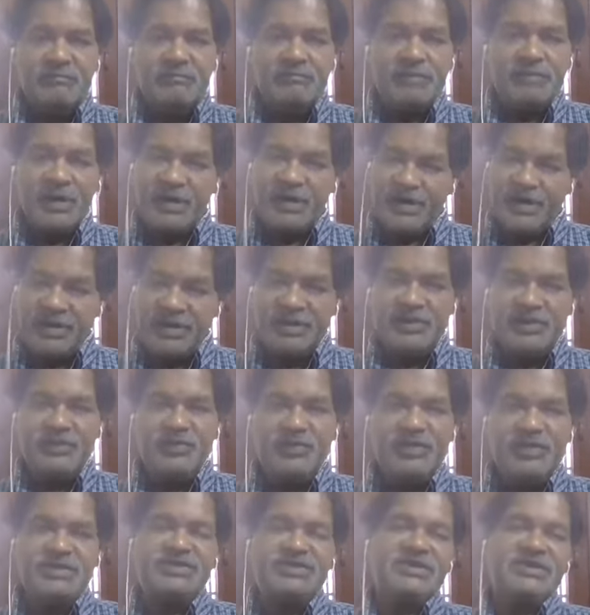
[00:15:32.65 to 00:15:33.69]

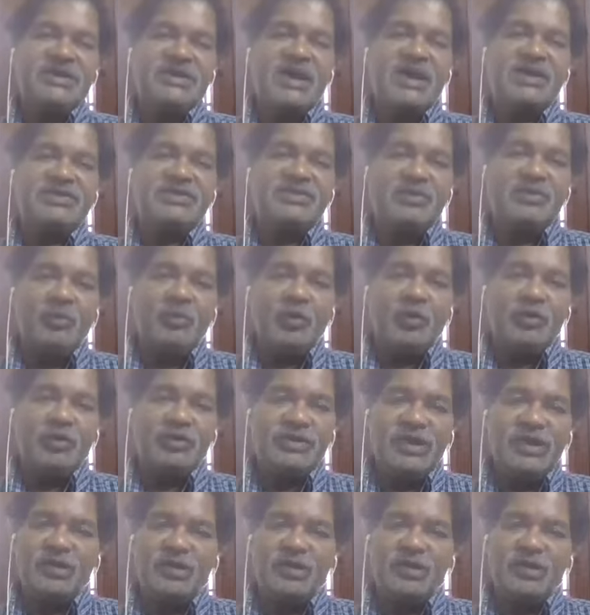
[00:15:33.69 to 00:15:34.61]
burdened with the tax amount,